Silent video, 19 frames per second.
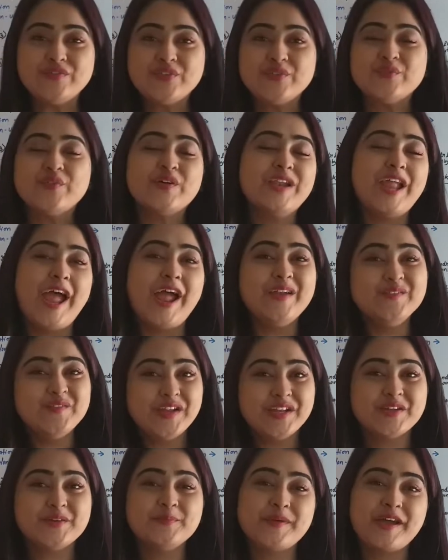everyone and
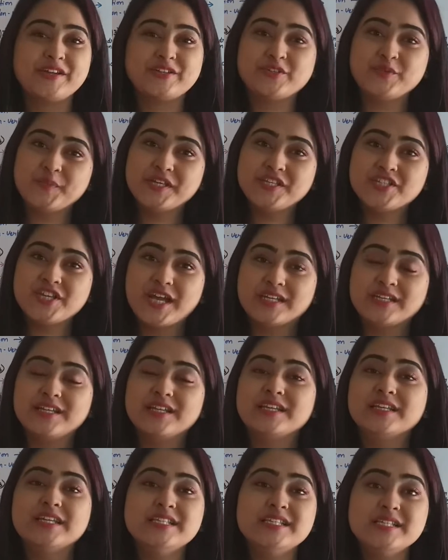welcome back to my channel
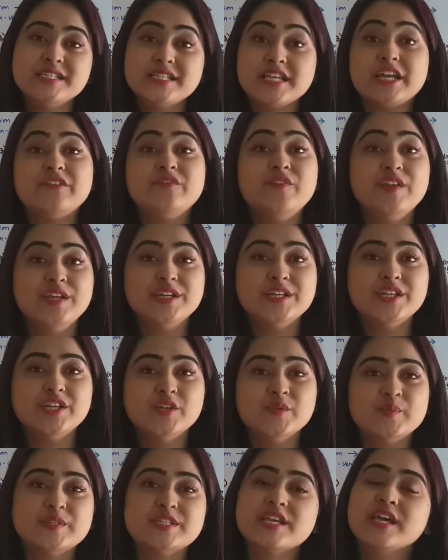Lessons at
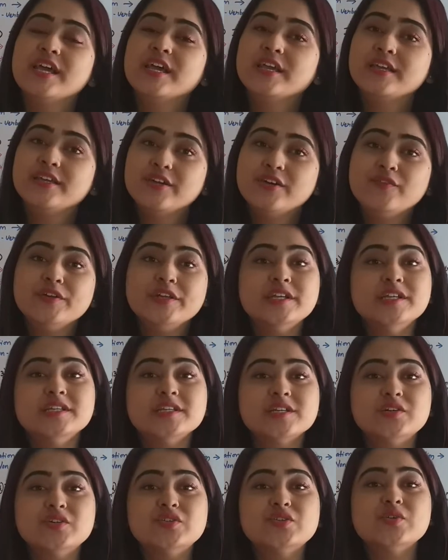Fingertips. Here we
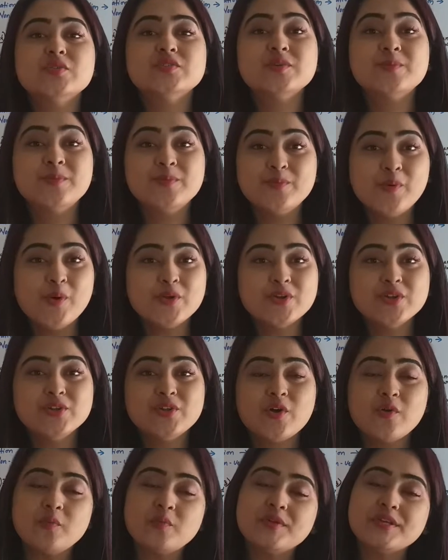discuss on some important
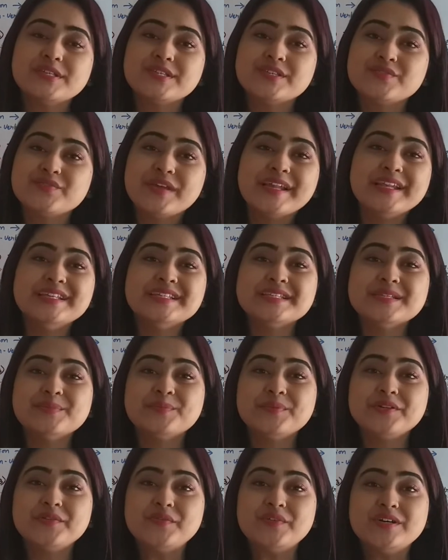topics in really
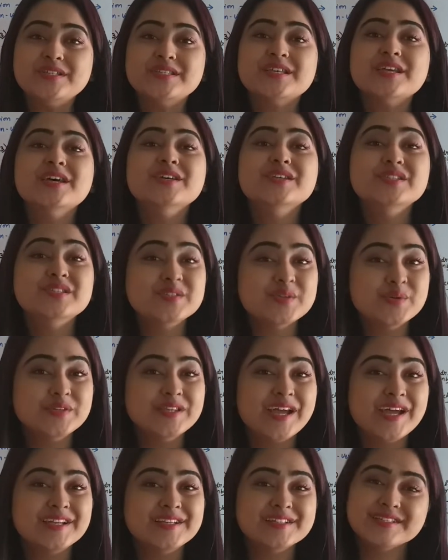simple words so
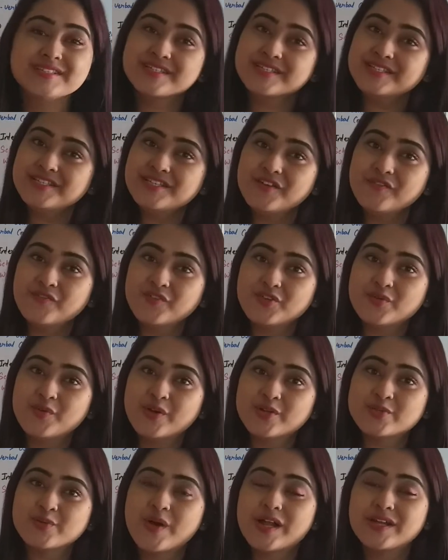that it's easier for you
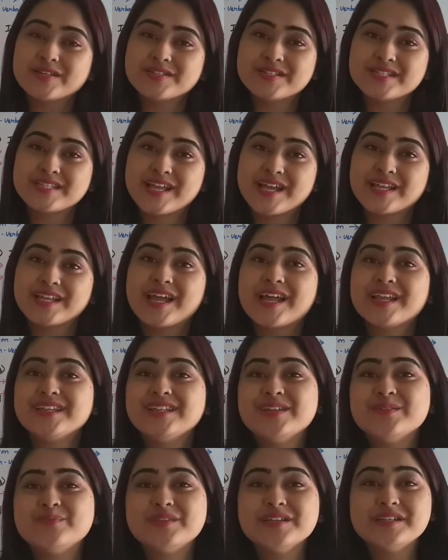all to understand and
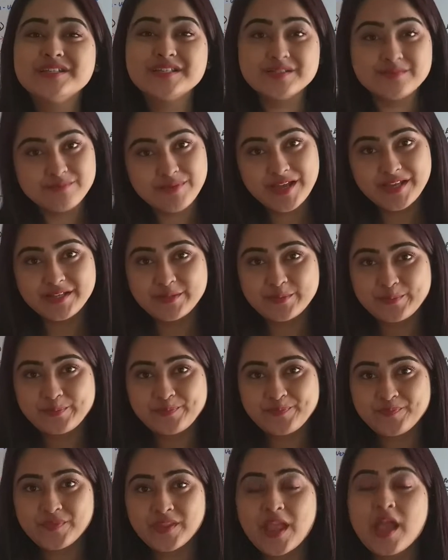keep things in mind.
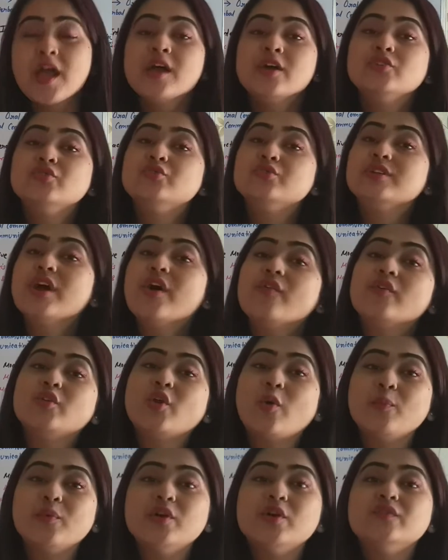Today our
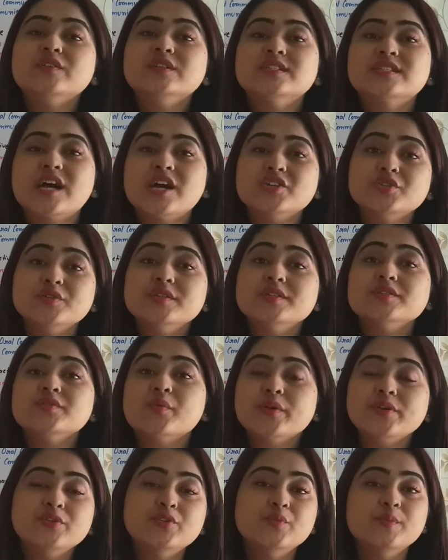topic of discussion is
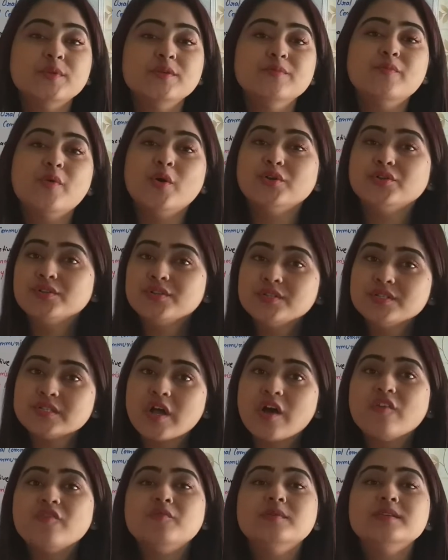going to be models
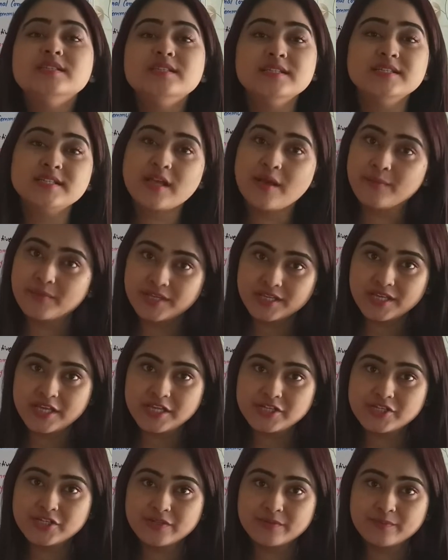of business
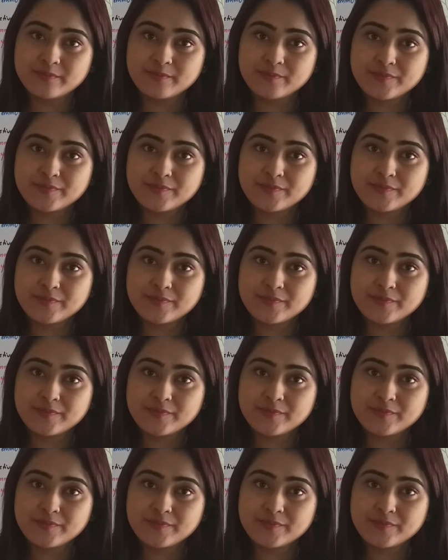communication.